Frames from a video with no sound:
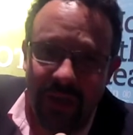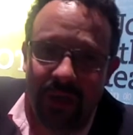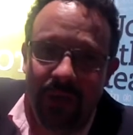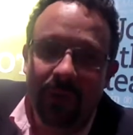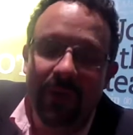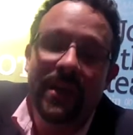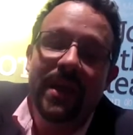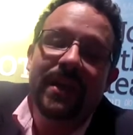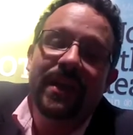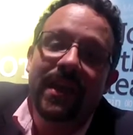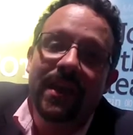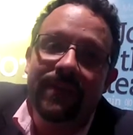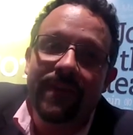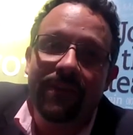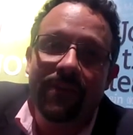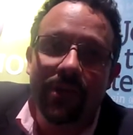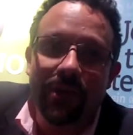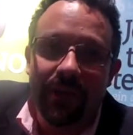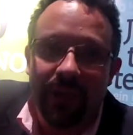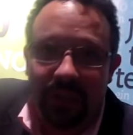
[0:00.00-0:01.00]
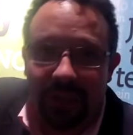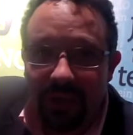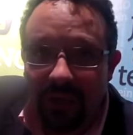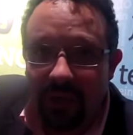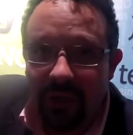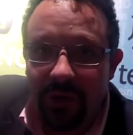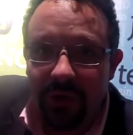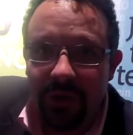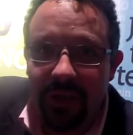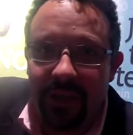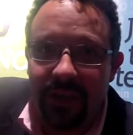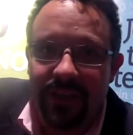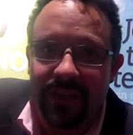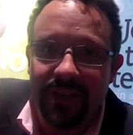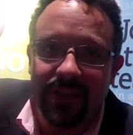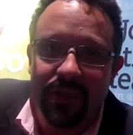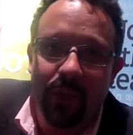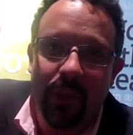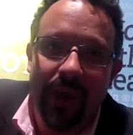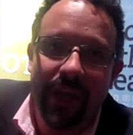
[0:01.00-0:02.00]
Well, the idea of Evernote Hello is
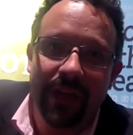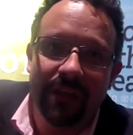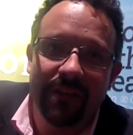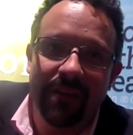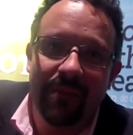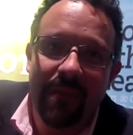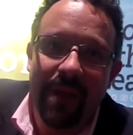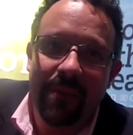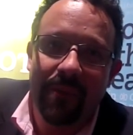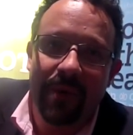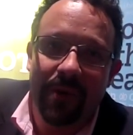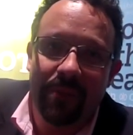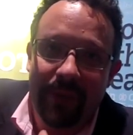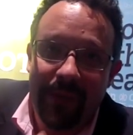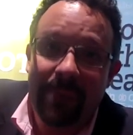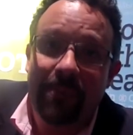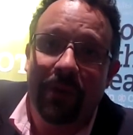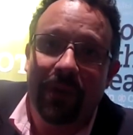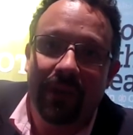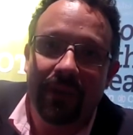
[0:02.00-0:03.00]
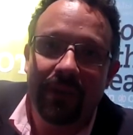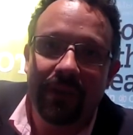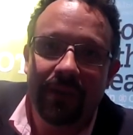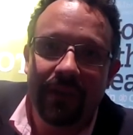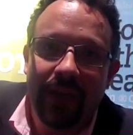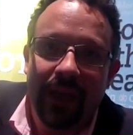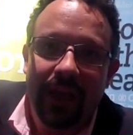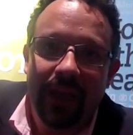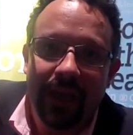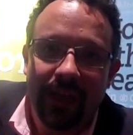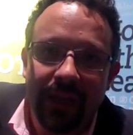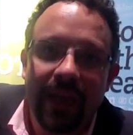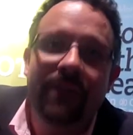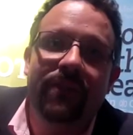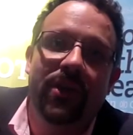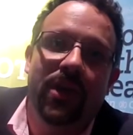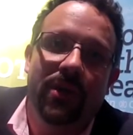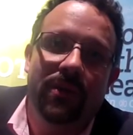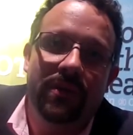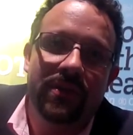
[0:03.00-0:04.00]
it's a way to remember people uh, in
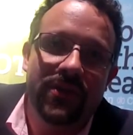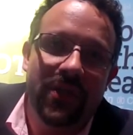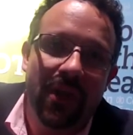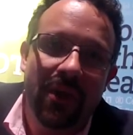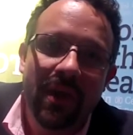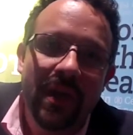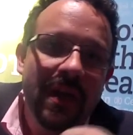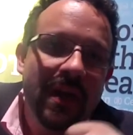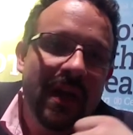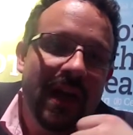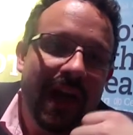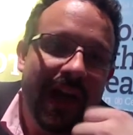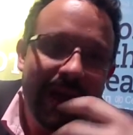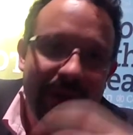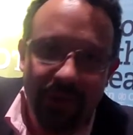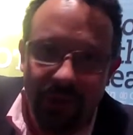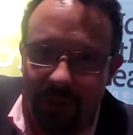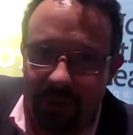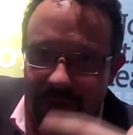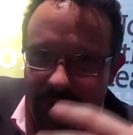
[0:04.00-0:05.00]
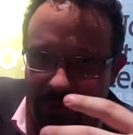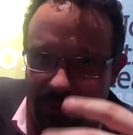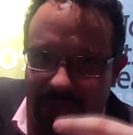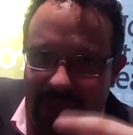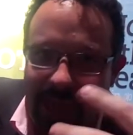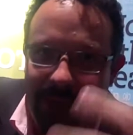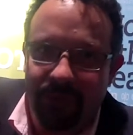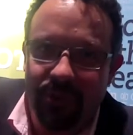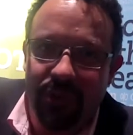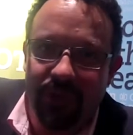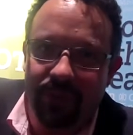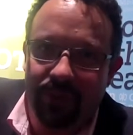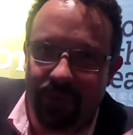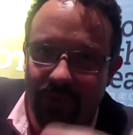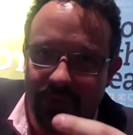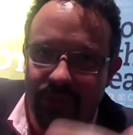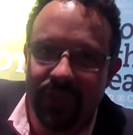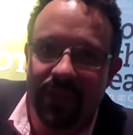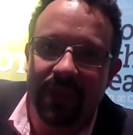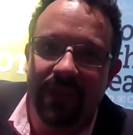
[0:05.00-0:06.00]
Evernote. So I would always capture
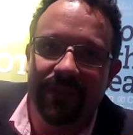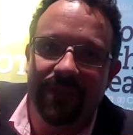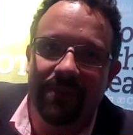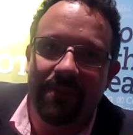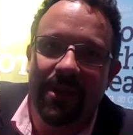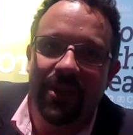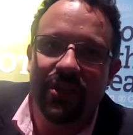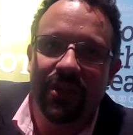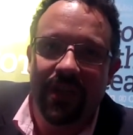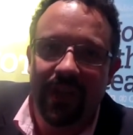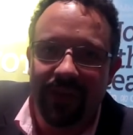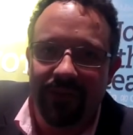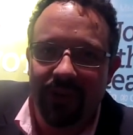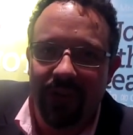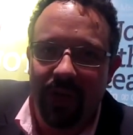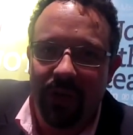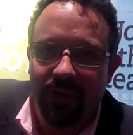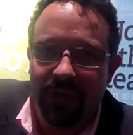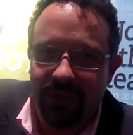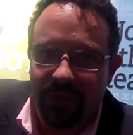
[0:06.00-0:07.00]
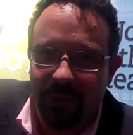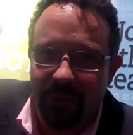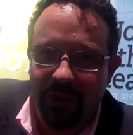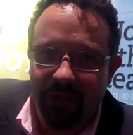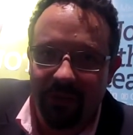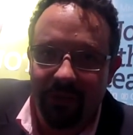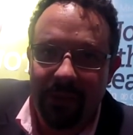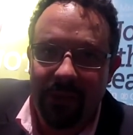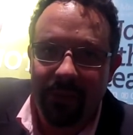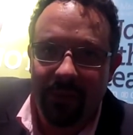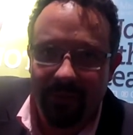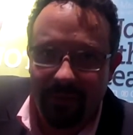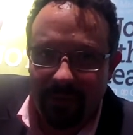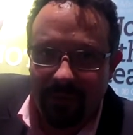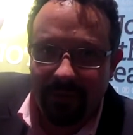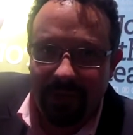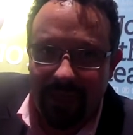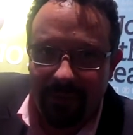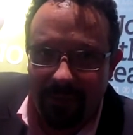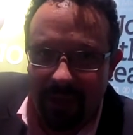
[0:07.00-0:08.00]
personal information in Evernote as a way to remember
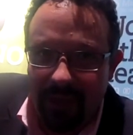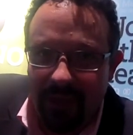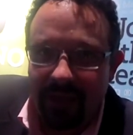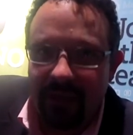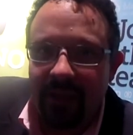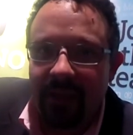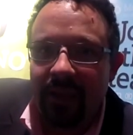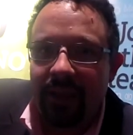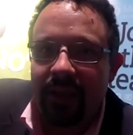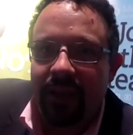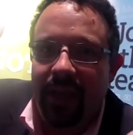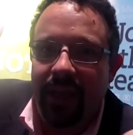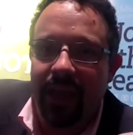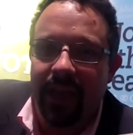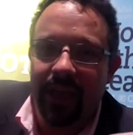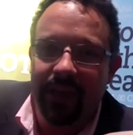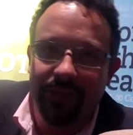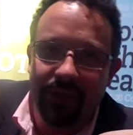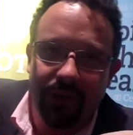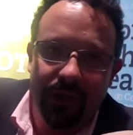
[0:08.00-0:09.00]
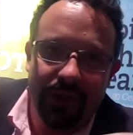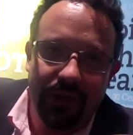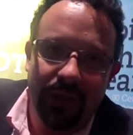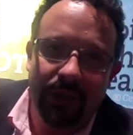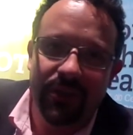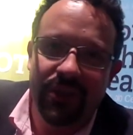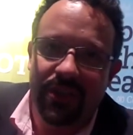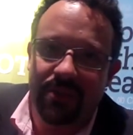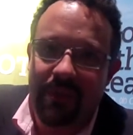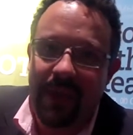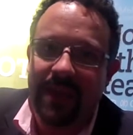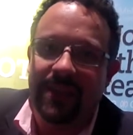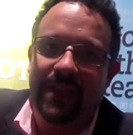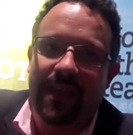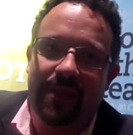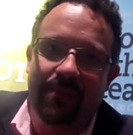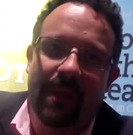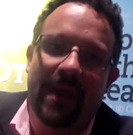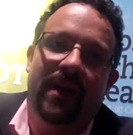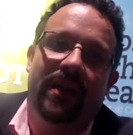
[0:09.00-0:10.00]
people I meet, and Evernote Hello just makes
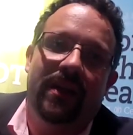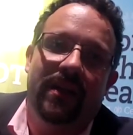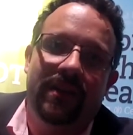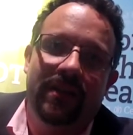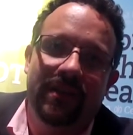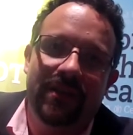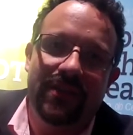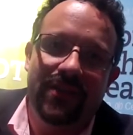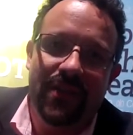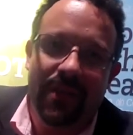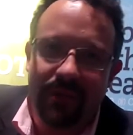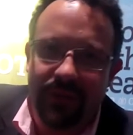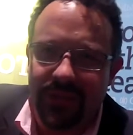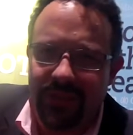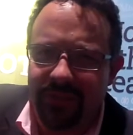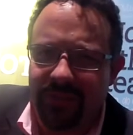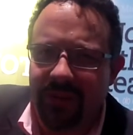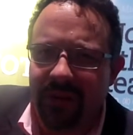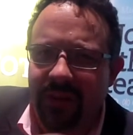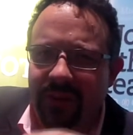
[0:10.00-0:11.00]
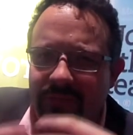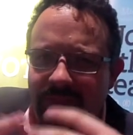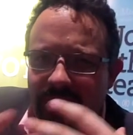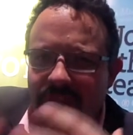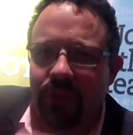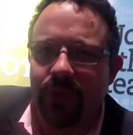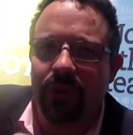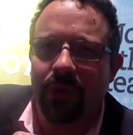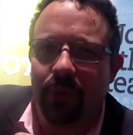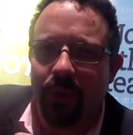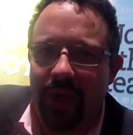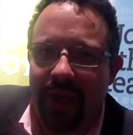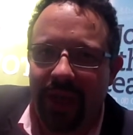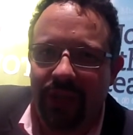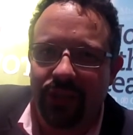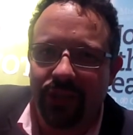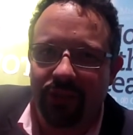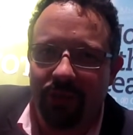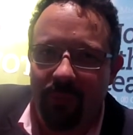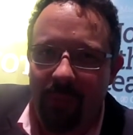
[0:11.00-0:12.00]
that better. So it's a very visual way
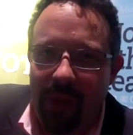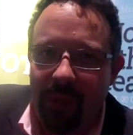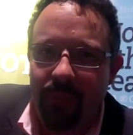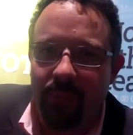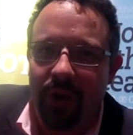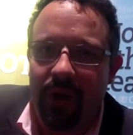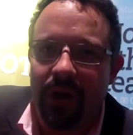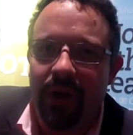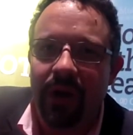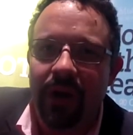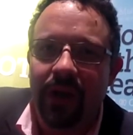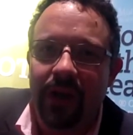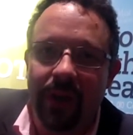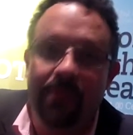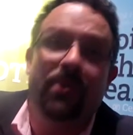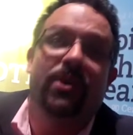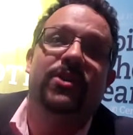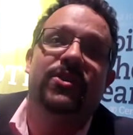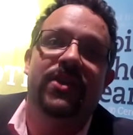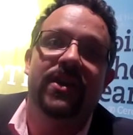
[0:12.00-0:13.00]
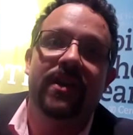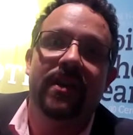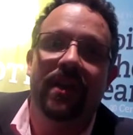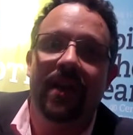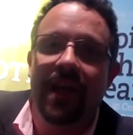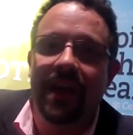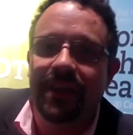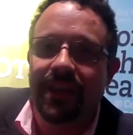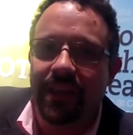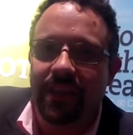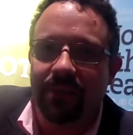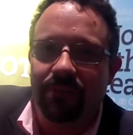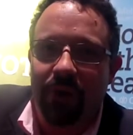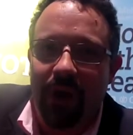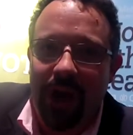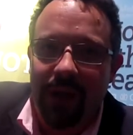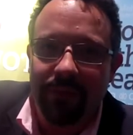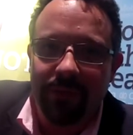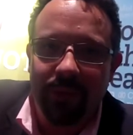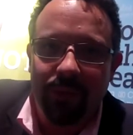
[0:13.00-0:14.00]
to remember a person. I think the
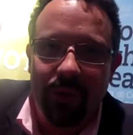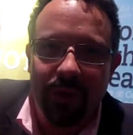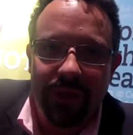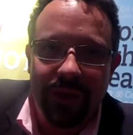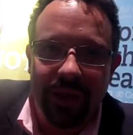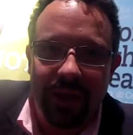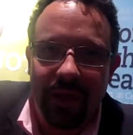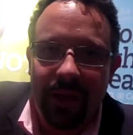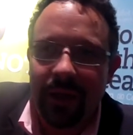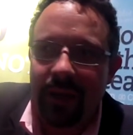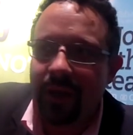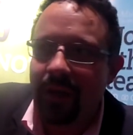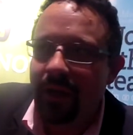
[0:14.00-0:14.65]
problem with, uh,